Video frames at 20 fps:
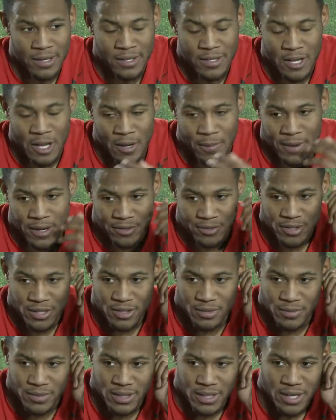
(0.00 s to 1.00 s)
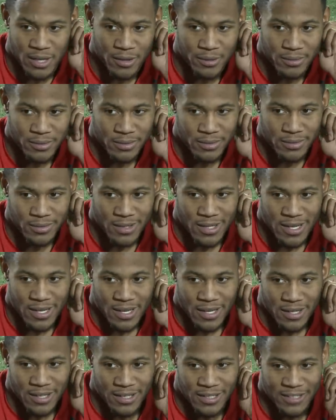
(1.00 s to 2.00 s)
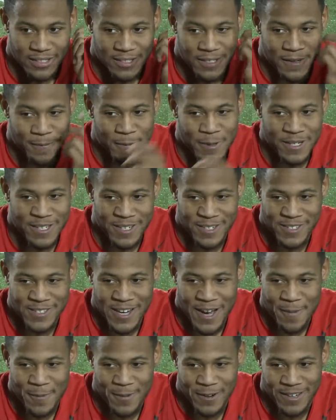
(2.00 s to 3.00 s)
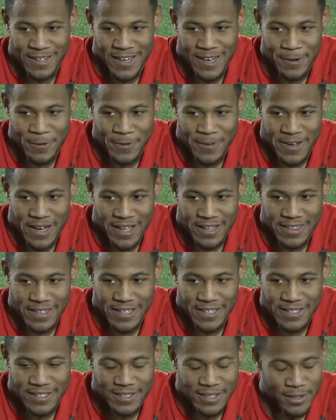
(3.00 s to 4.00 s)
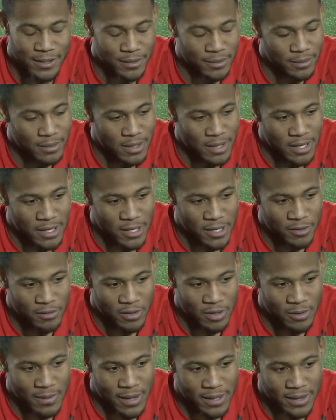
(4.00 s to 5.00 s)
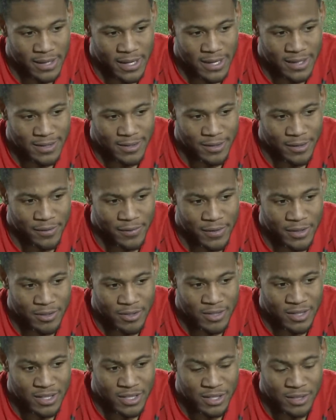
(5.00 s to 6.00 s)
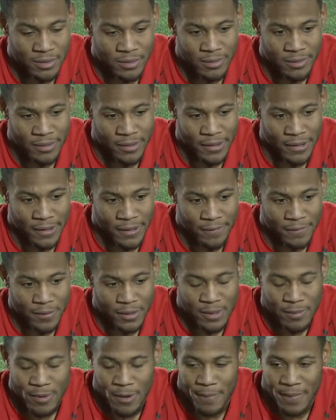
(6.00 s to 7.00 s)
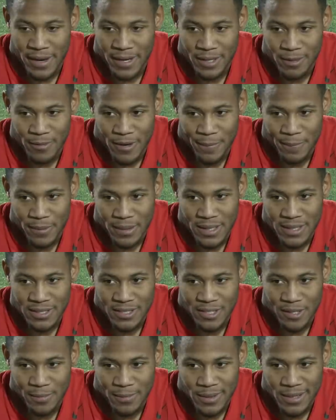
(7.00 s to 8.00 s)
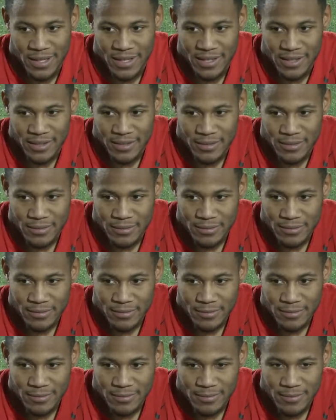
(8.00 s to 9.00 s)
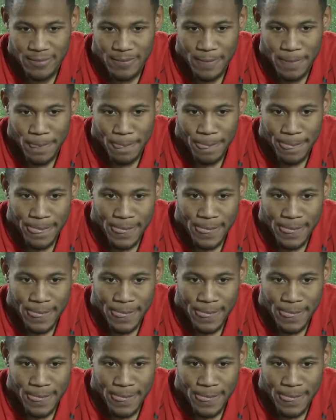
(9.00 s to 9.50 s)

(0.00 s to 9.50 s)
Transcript: it's all about trust with the coach because he's putting your job on the line when you're out there. So it's really about that. So if he trusts you, and if you keep on making the right plays, he's gonna play you. Um, he's